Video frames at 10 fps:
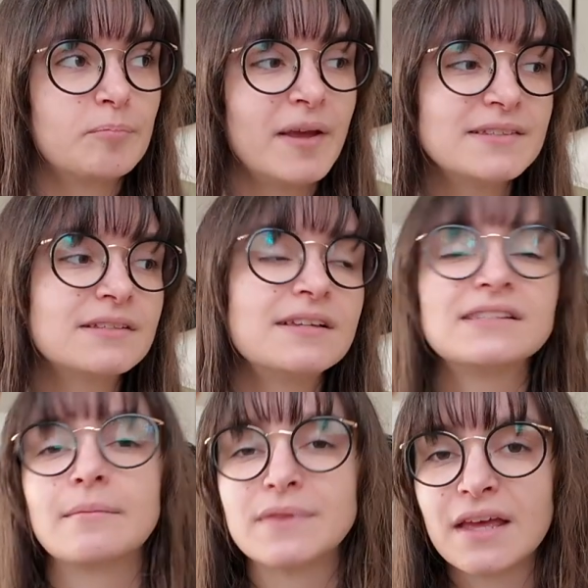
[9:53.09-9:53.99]
basically
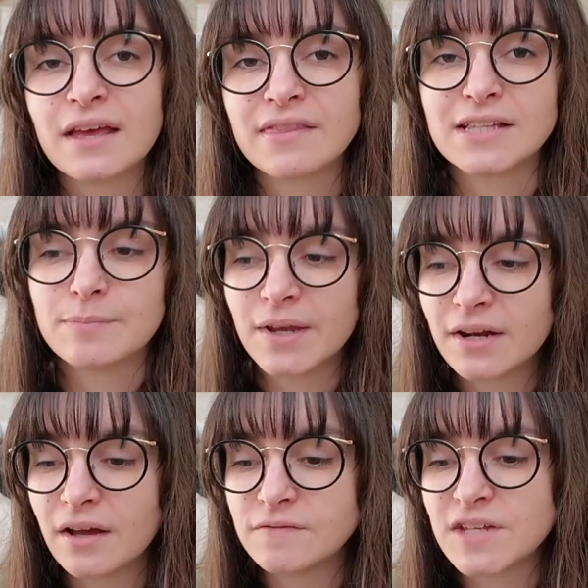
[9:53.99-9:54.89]
something that's big
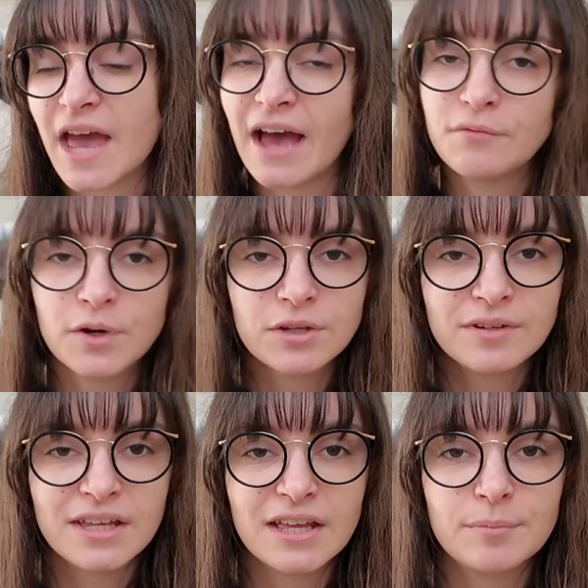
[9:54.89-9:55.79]
enough to have what you
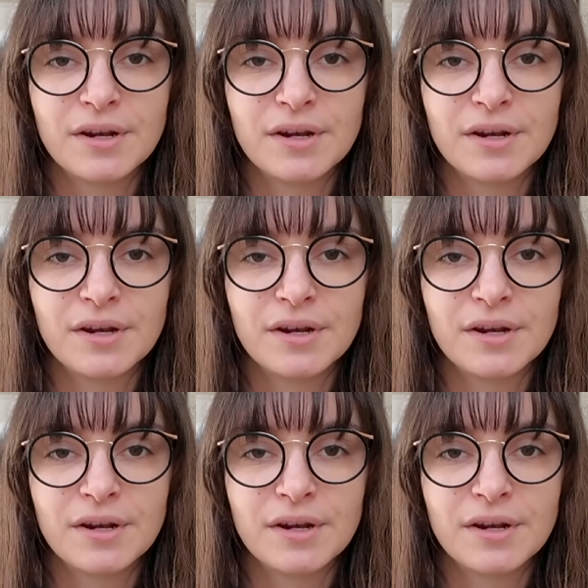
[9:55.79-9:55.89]
need,